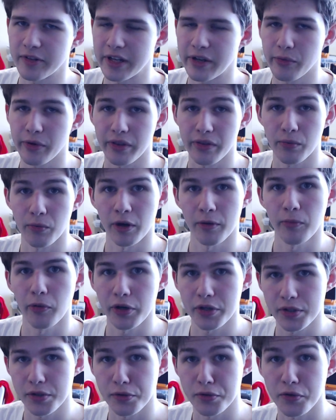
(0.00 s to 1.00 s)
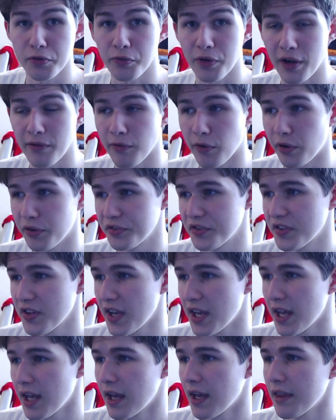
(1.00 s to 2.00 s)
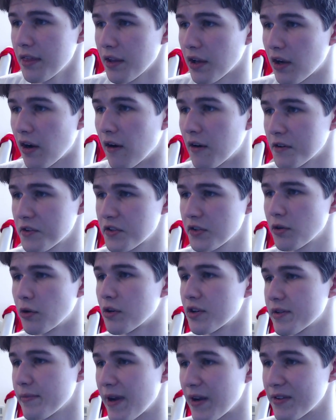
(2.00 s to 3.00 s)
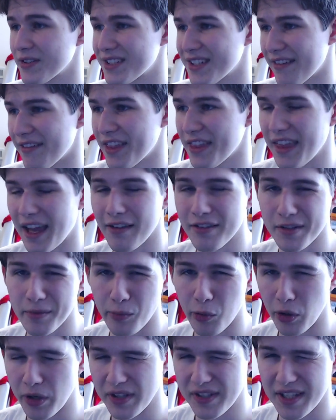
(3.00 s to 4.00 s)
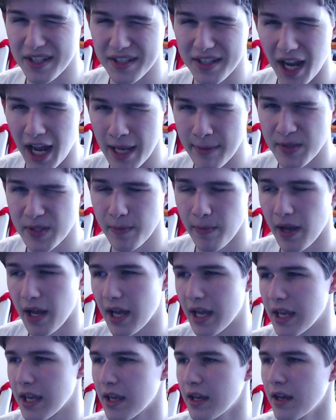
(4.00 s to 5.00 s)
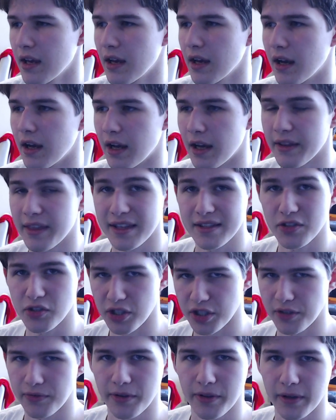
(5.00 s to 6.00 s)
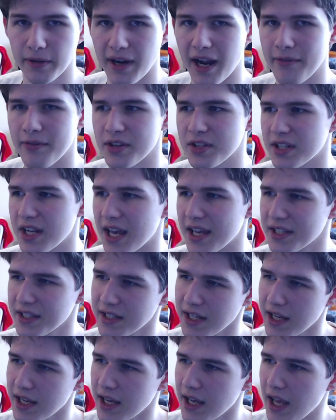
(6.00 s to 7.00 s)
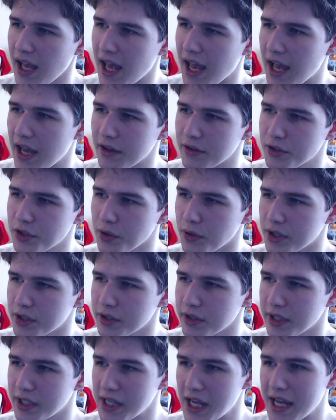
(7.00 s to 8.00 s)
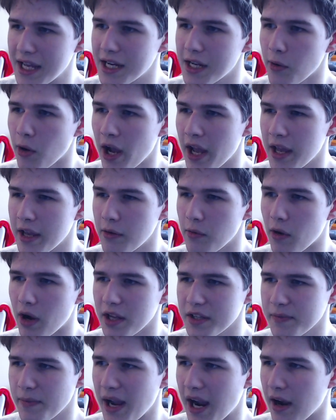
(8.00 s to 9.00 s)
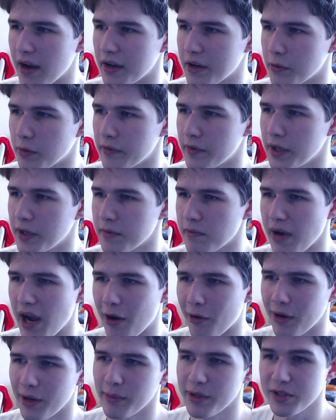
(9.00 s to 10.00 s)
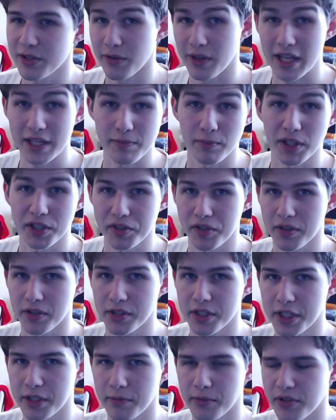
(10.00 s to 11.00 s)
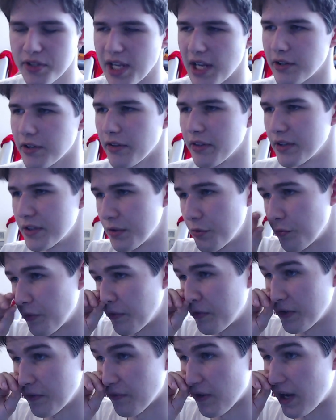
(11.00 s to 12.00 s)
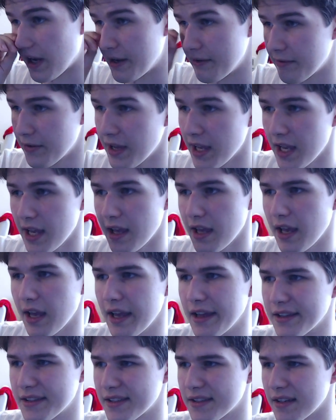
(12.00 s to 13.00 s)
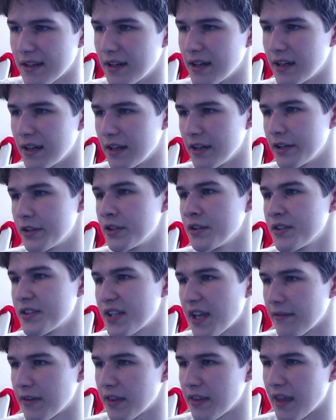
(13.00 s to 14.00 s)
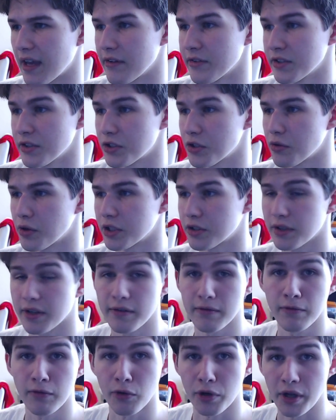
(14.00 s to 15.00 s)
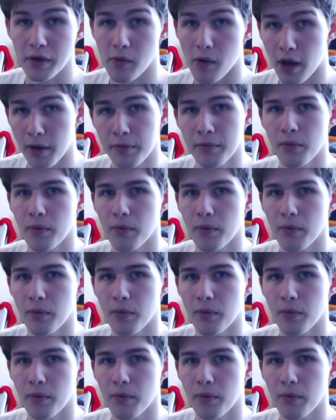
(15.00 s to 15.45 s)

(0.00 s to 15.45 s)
with 1.225 volts, the card scores about 7,000 points in Time Spy. That's just for the graphics test. At 288 watts equivalent power limit, so that's plus 13% on the 255. It's 7,241